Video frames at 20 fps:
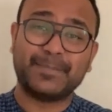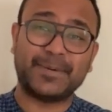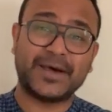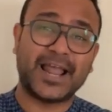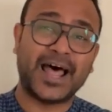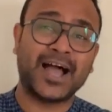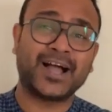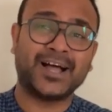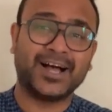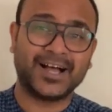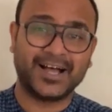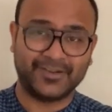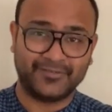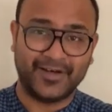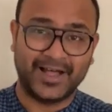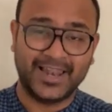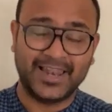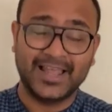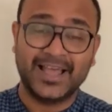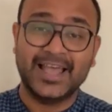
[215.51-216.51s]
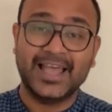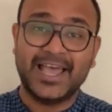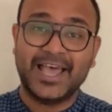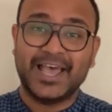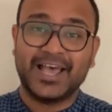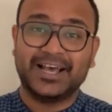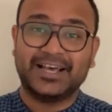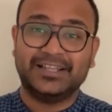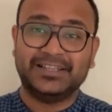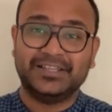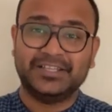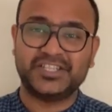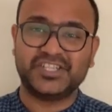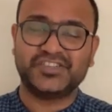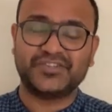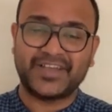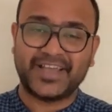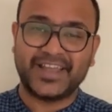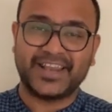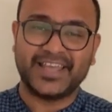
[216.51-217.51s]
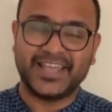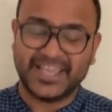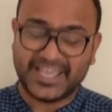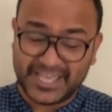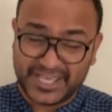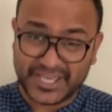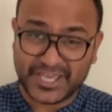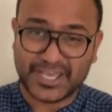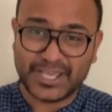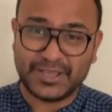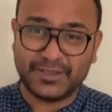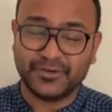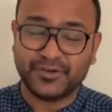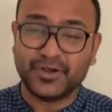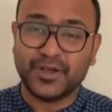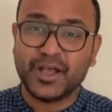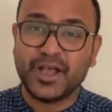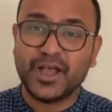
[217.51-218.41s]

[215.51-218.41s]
Parag Agarwal. This is where he